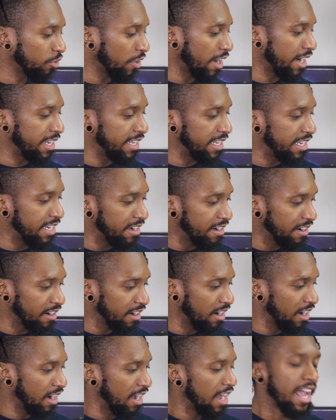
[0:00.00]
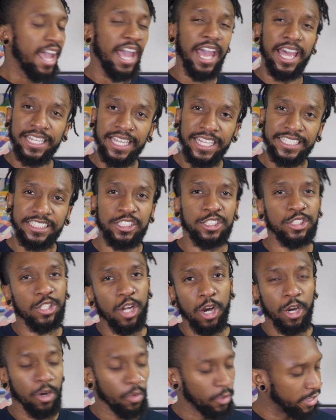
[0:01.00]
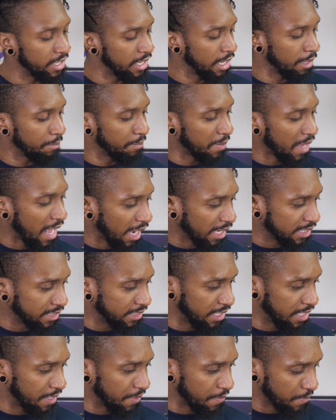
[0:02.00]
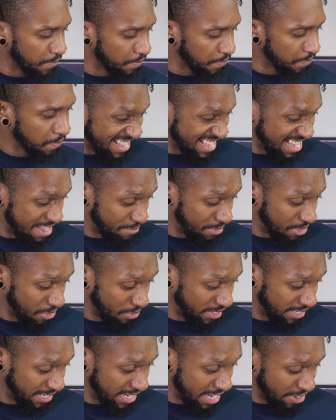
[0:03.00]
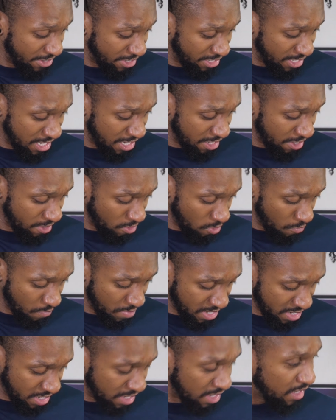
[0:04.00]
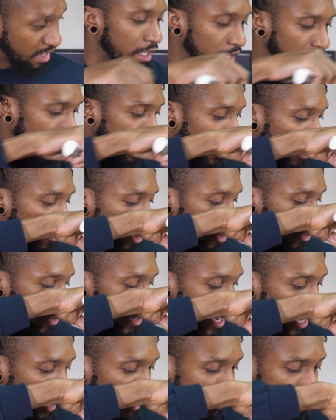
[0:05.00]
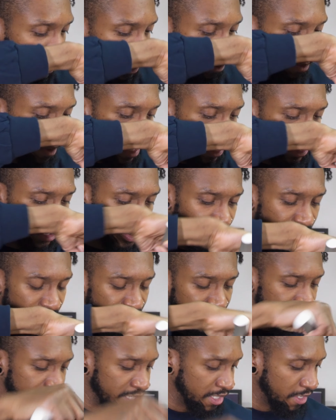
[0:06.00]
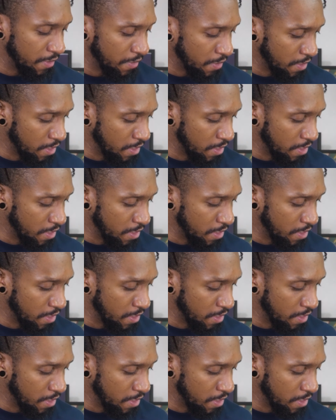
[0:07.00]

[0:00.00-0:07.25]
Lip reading: right here, and let's start with the unboxing. I'm so scared to cut it open. Alright, what we got in this box, you guys?